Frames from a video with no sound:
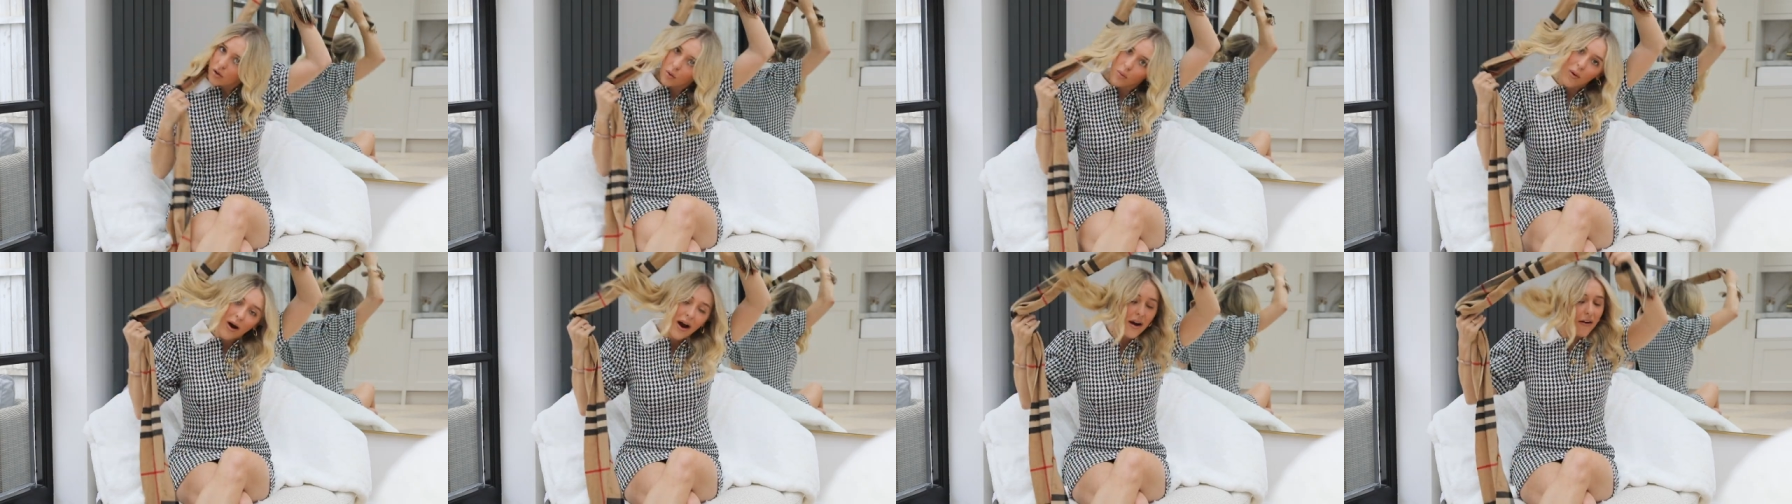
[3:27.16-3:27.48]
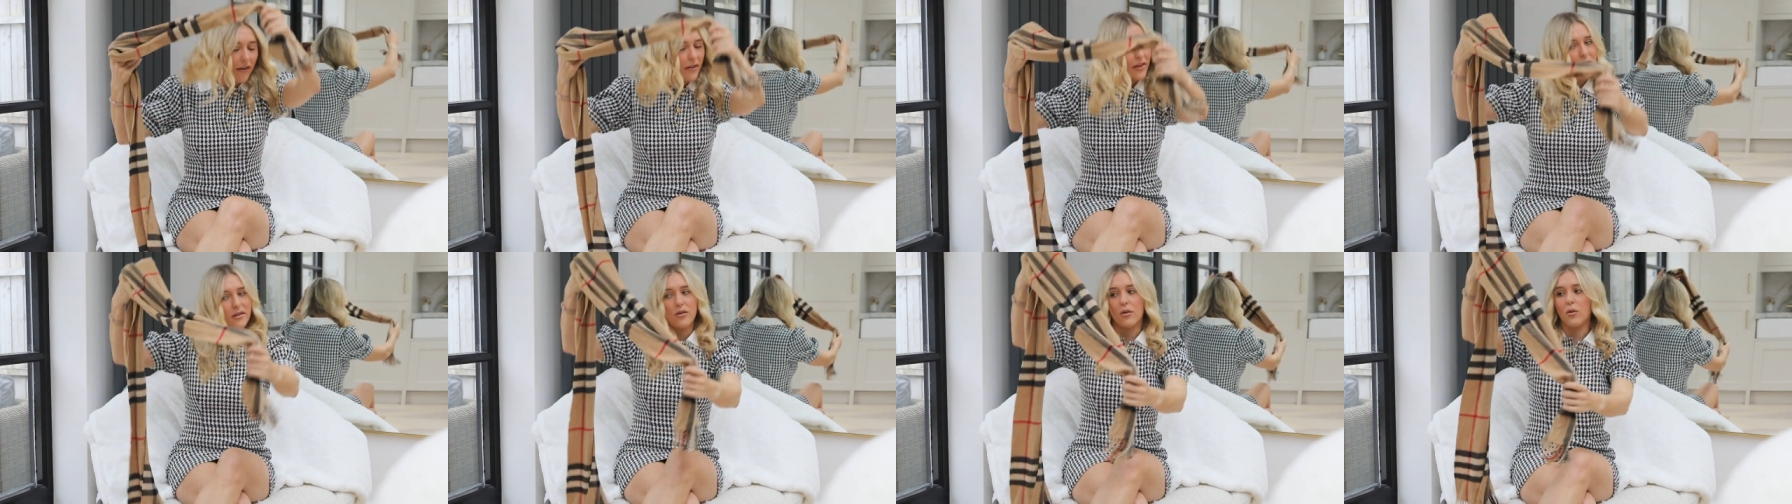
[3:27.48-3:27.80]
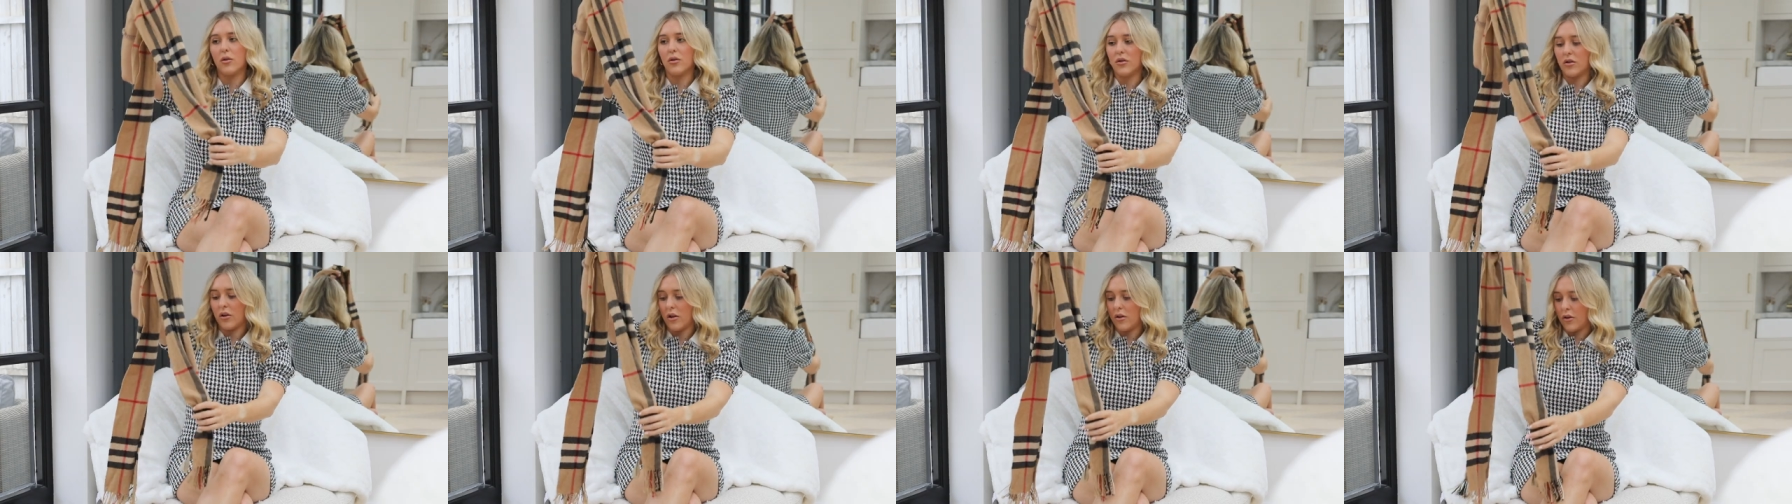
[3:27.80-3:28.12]
to wear it. There's
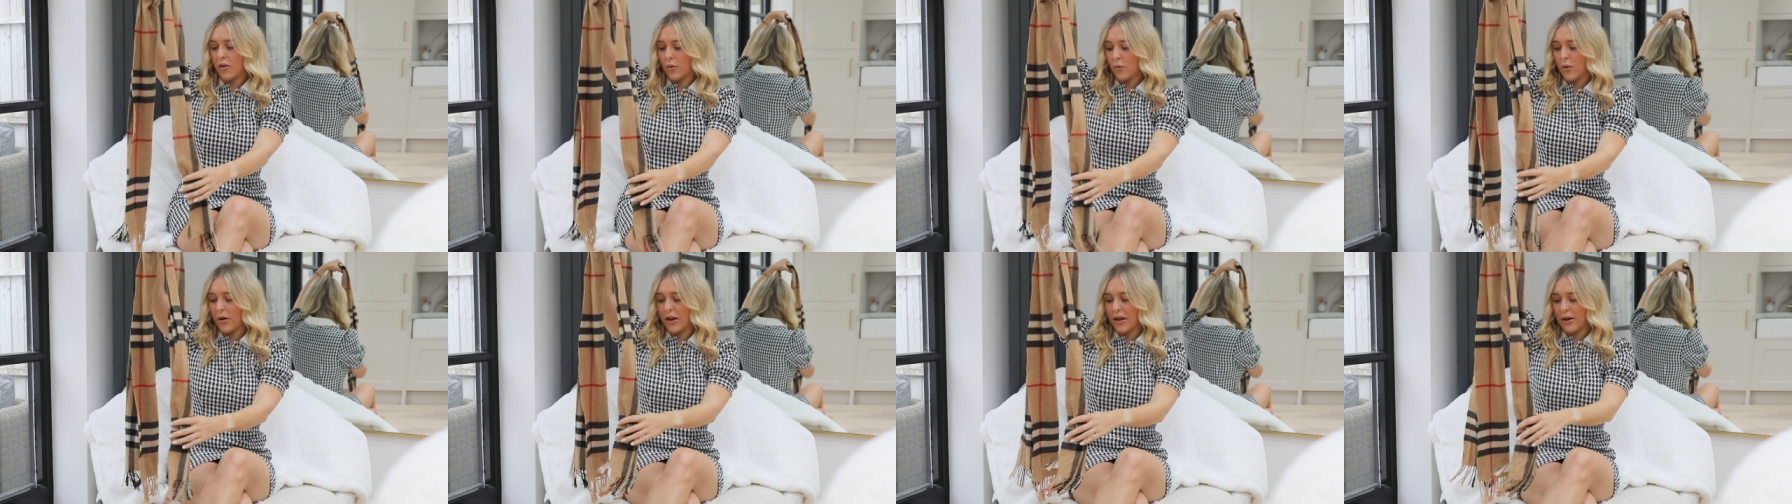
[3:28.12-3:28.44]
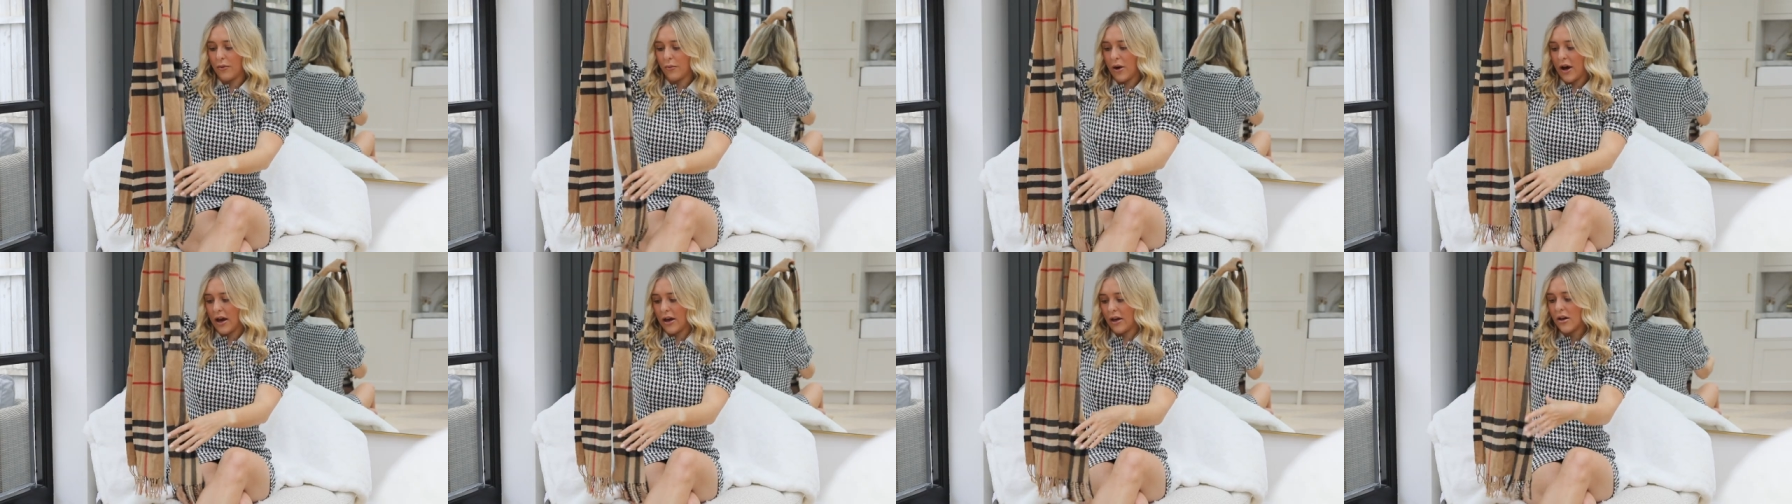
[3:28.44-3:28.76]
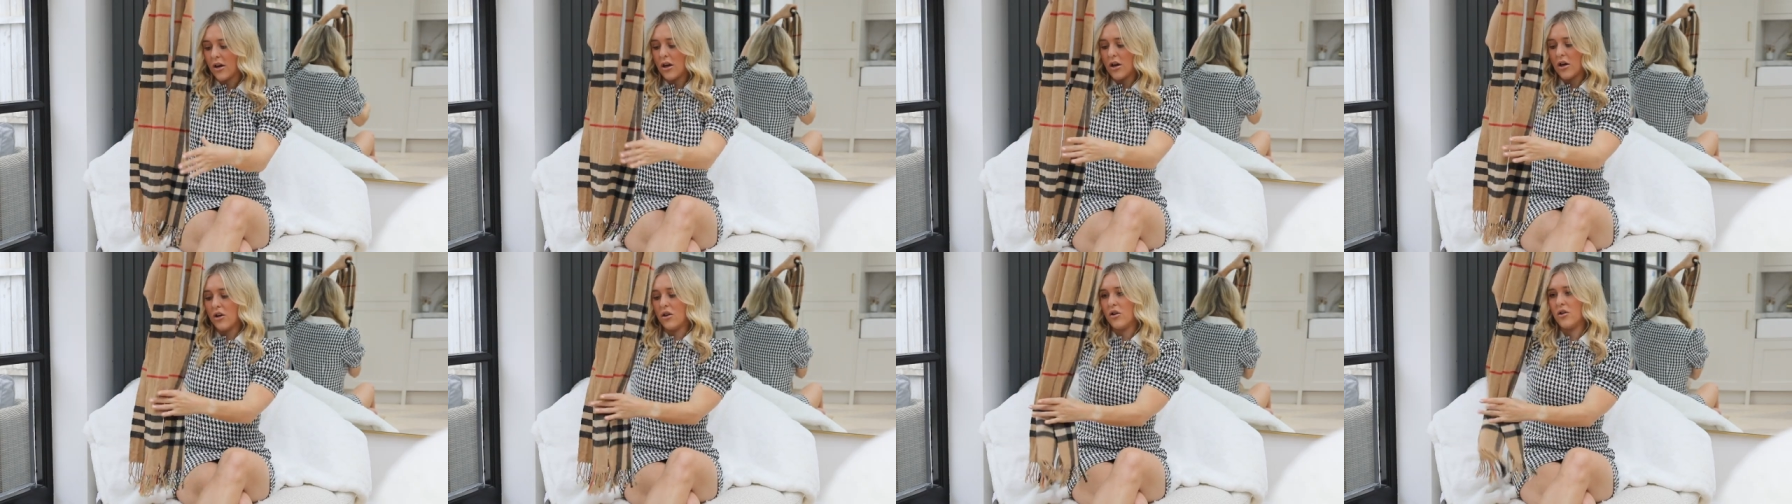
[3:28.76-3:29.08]
also the way
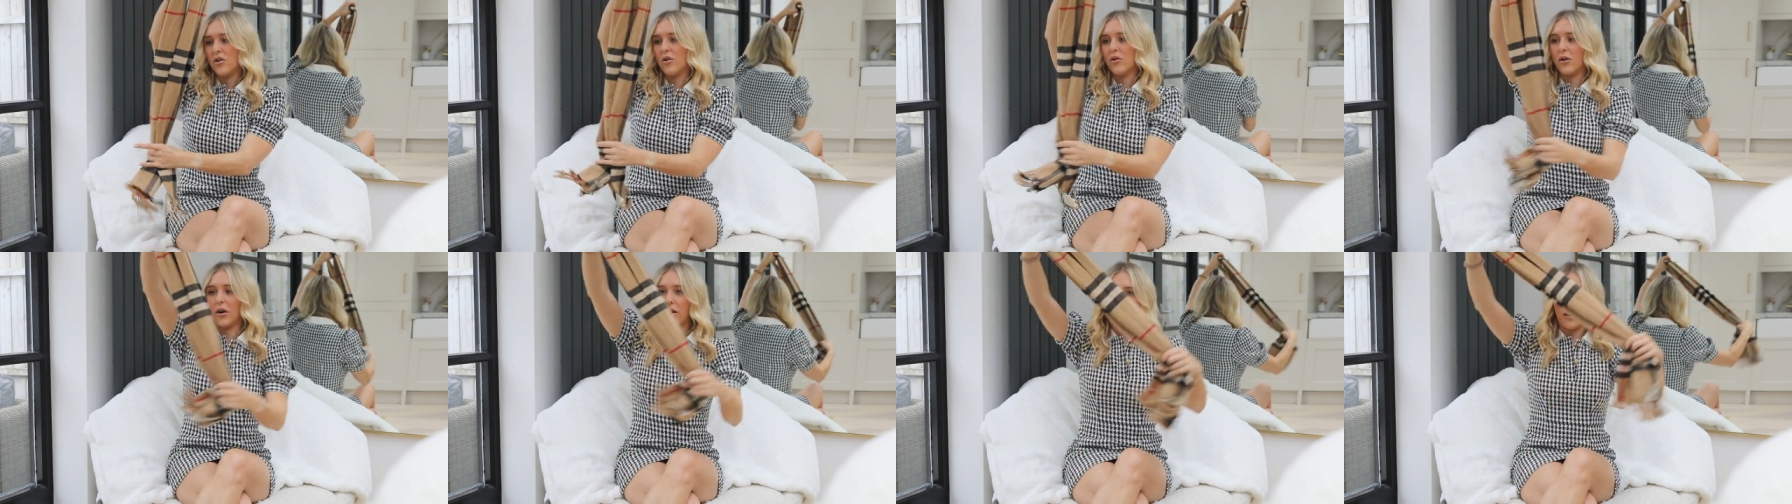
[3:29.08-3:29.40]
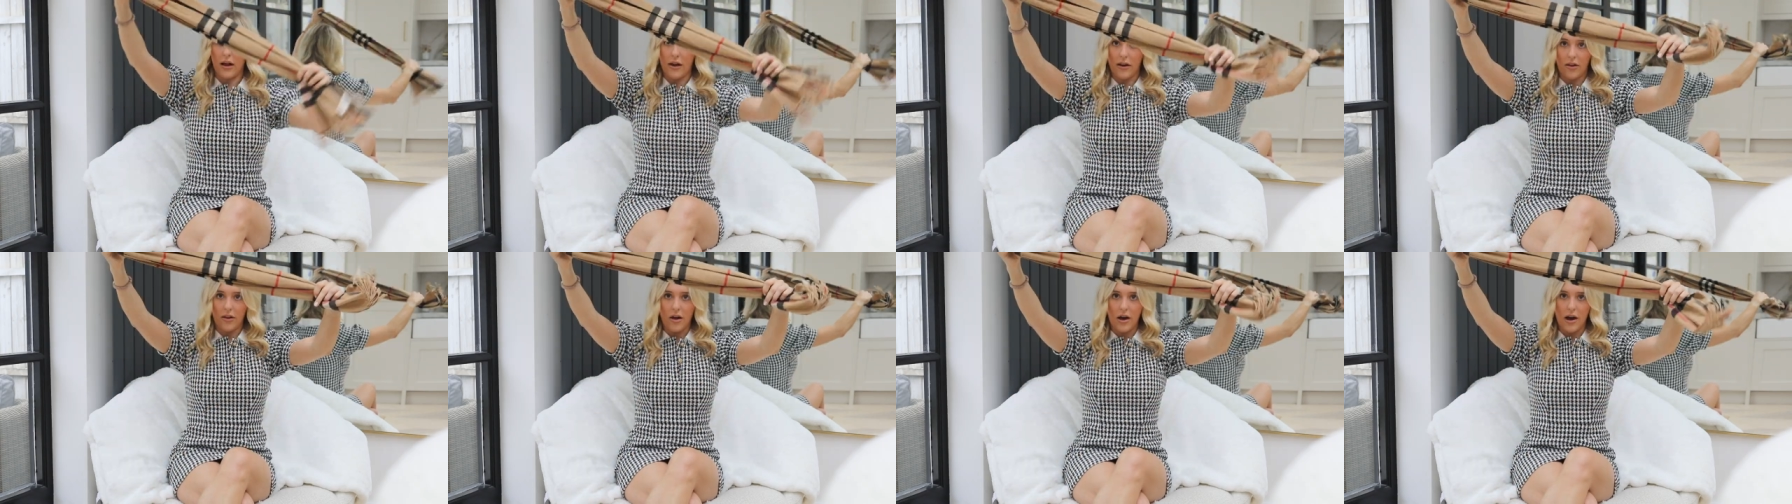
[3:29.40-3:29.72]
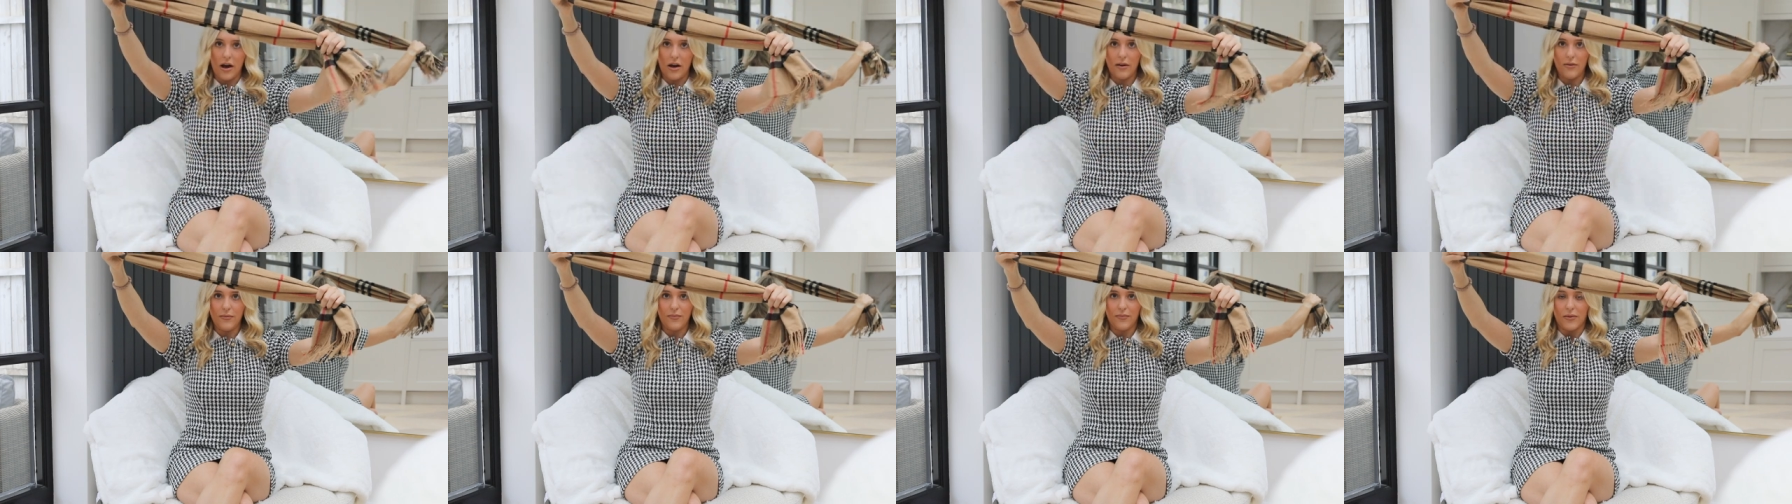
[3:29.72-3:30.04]
where you go like
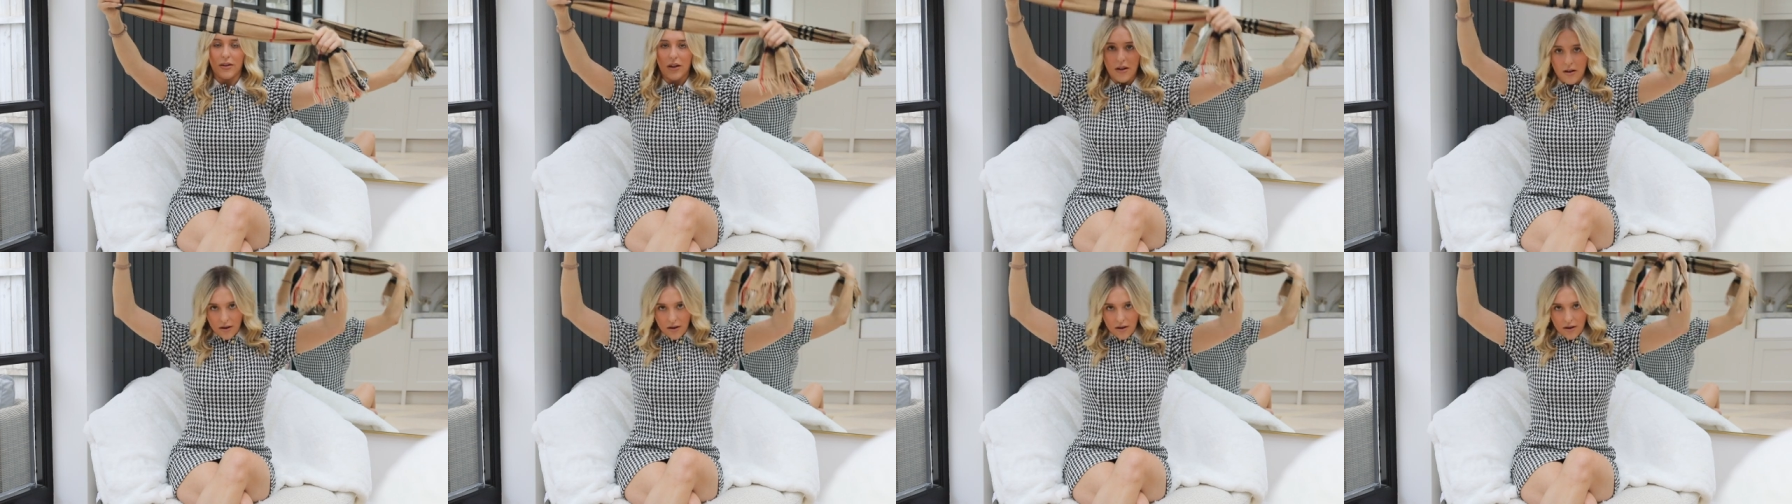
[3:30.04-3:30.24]
that,